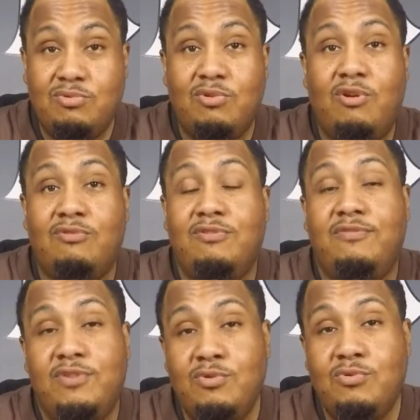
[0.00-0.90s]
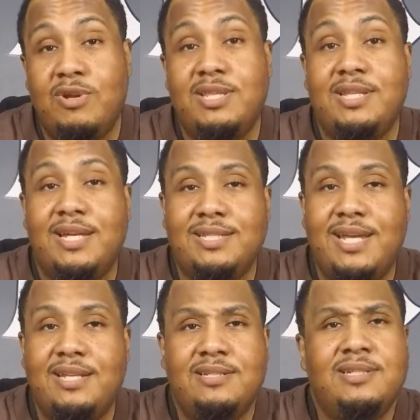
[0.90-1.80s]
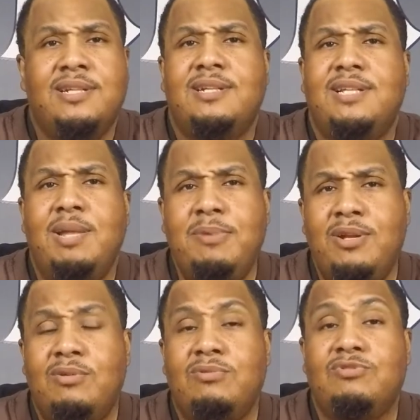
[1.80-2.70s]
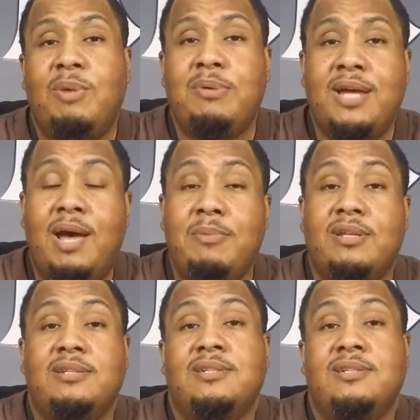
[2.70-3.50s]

or review or anything like that, let me know. Drop a comment.